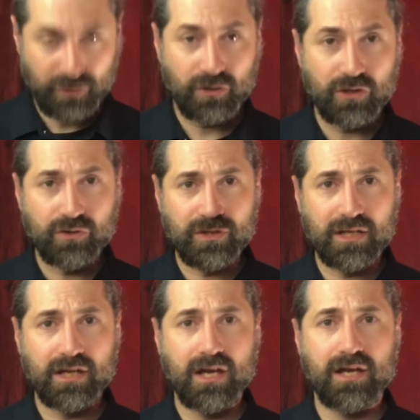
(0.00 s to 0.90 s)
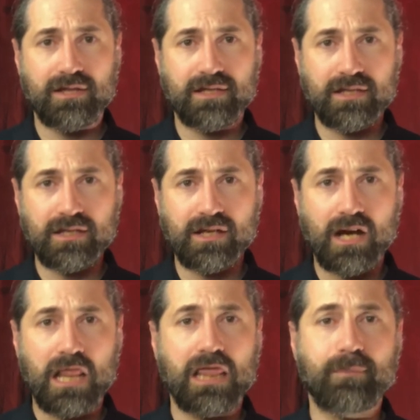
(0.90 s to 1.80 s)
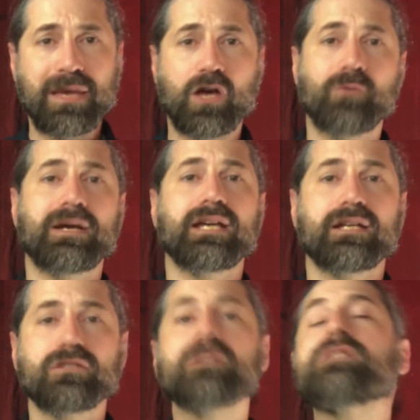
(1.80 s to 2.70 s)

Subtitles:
also using the lapel mic, as you